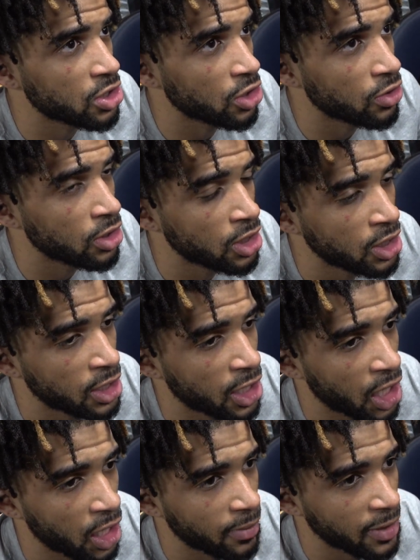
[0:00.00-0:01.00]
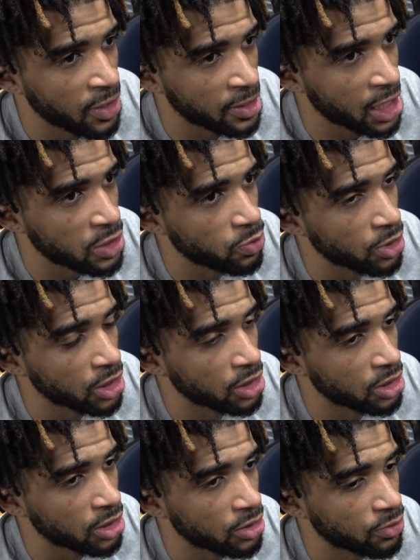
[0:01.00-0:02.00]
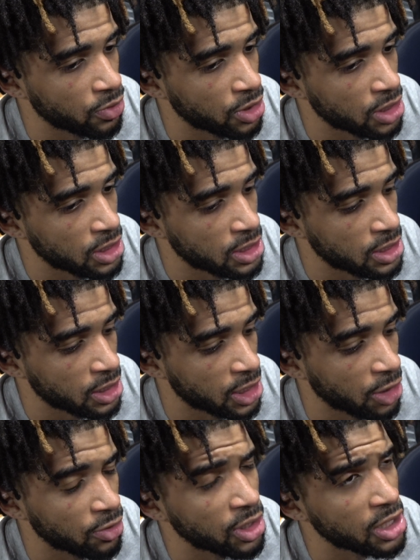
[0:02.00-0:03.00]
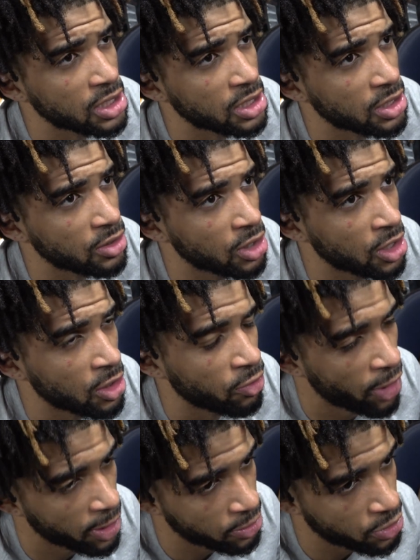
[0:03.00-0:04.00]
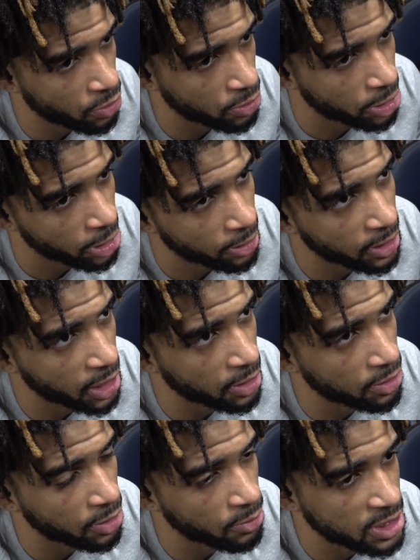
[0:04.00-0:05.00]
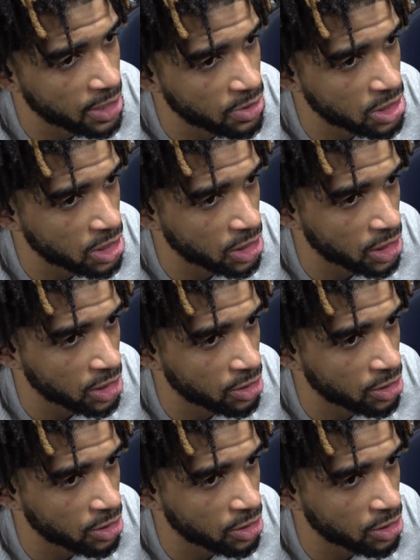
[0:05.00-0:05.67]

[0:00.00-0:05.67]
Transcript: I think that's what was killing us rather so than their length. They was able to